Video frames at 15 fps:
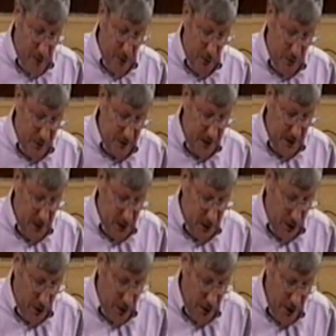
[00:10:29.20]
who was the
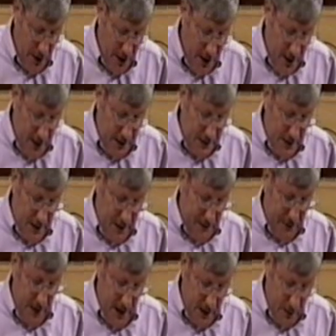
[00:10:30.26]
younger, and his left
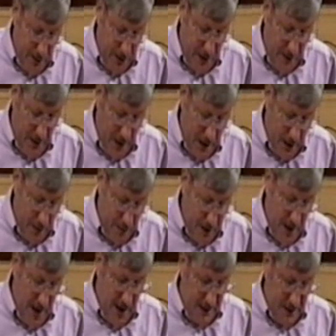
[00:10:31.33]
hand upon the head of
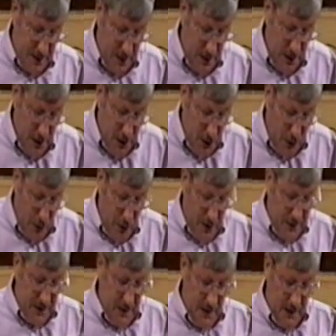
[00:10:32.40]
Manasseh,
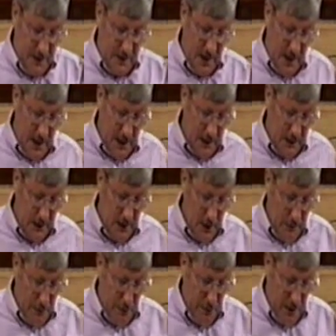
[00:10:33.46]
crossing his hands,
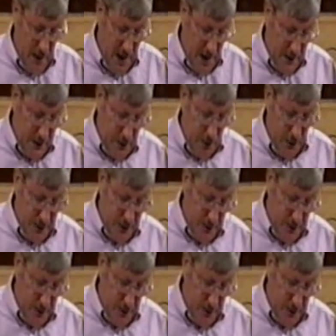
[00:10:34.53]
for Manasseh was the